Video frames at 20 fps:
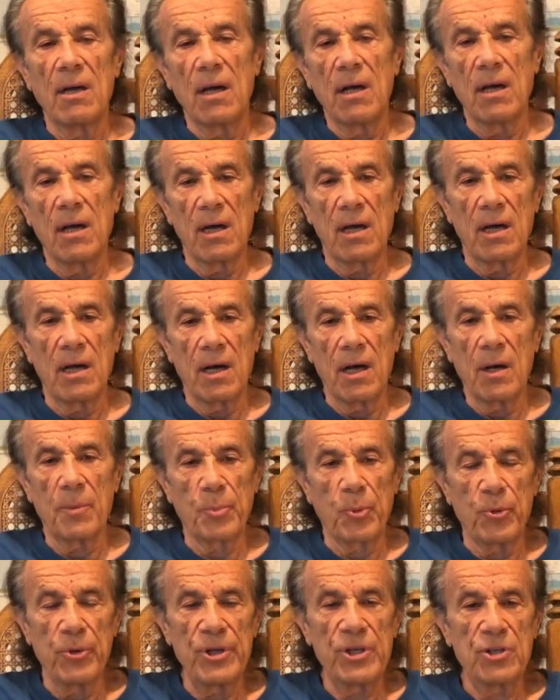
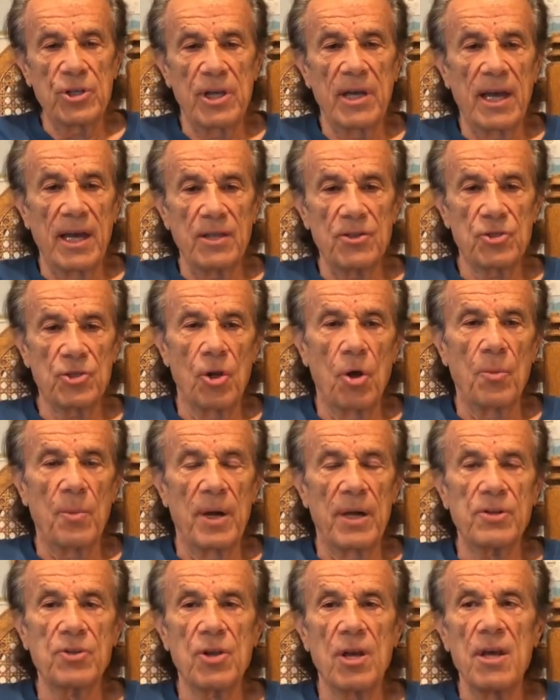appreciate so
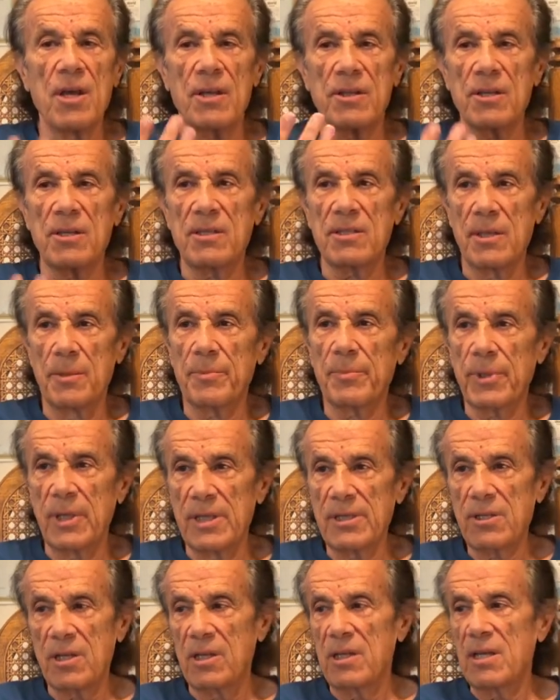much the
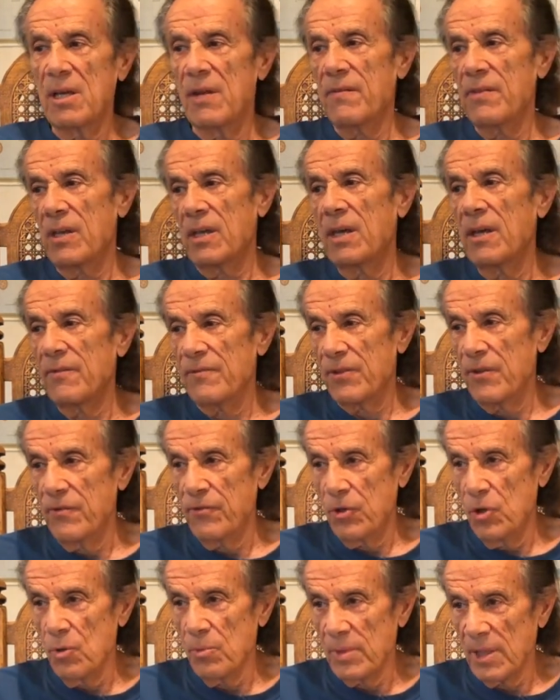simplicity of the gift of
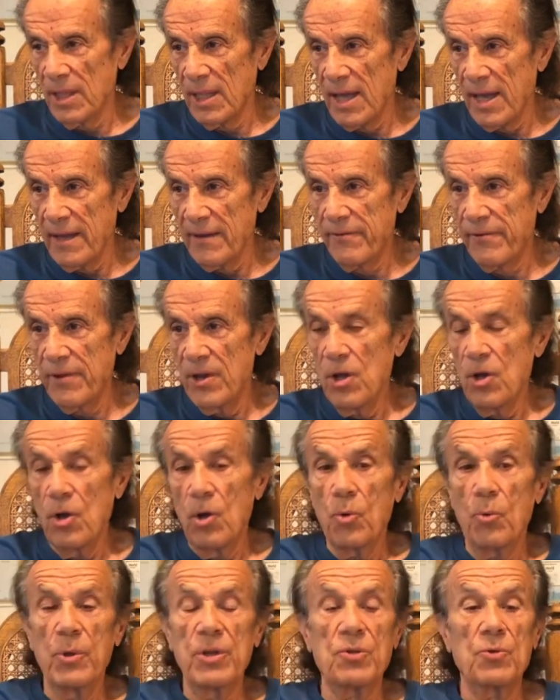human life,
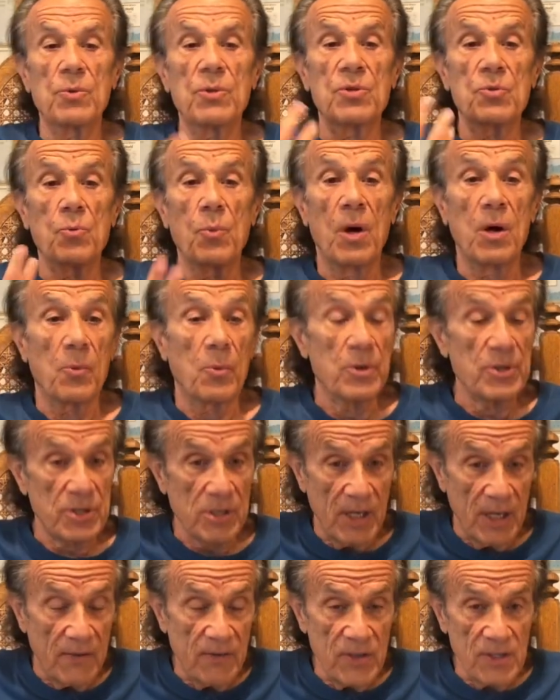which was what was
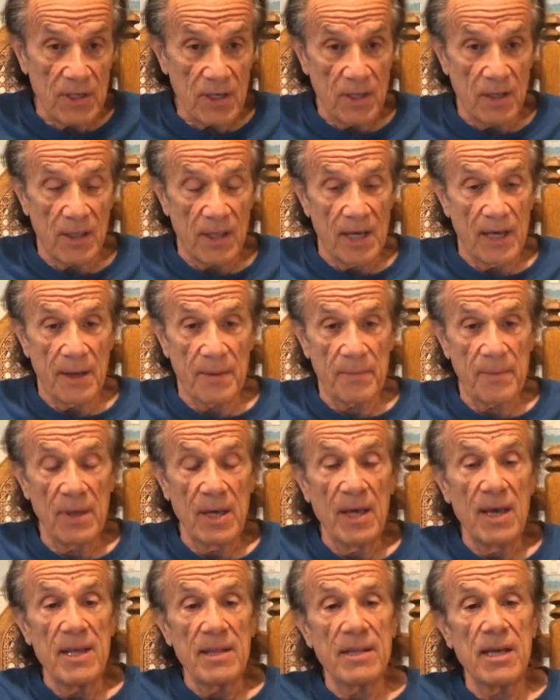given to them,
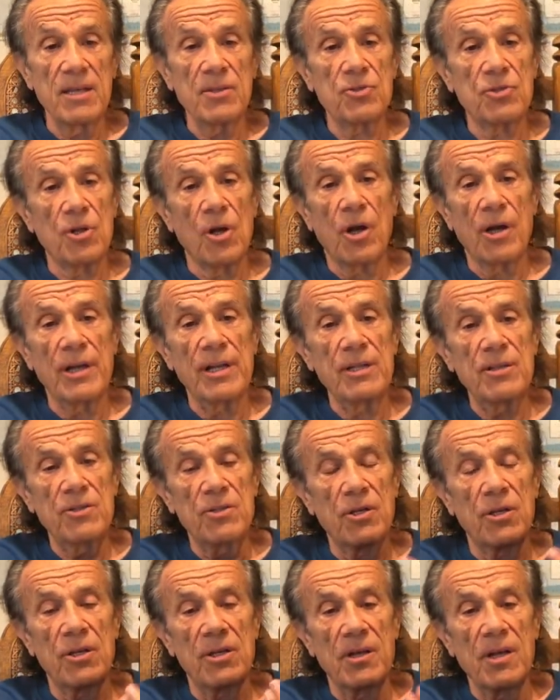they started
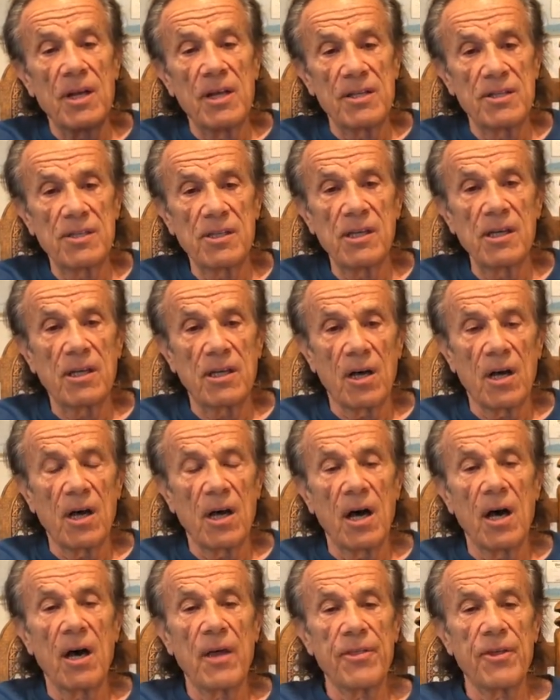to seek
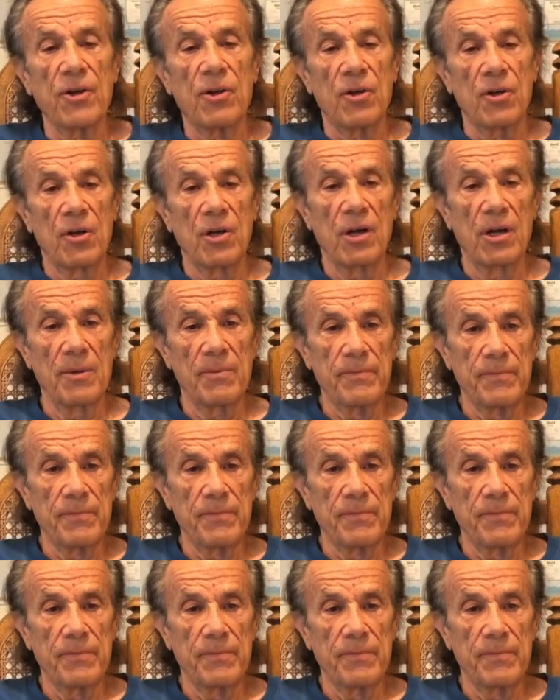other